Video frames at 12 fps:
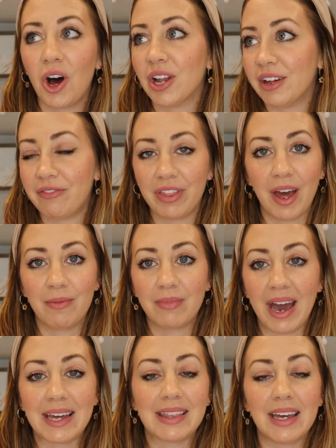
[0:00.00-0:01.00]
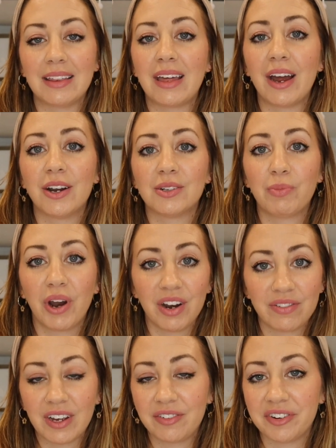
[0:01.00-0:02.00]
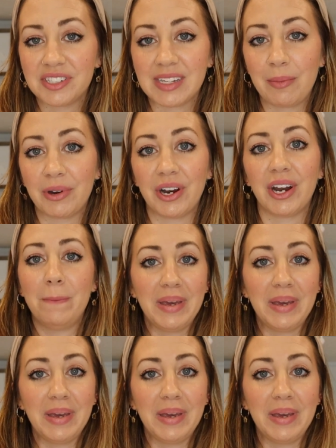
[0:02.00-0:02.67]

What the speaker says: all of them. I think they are perfect for summer.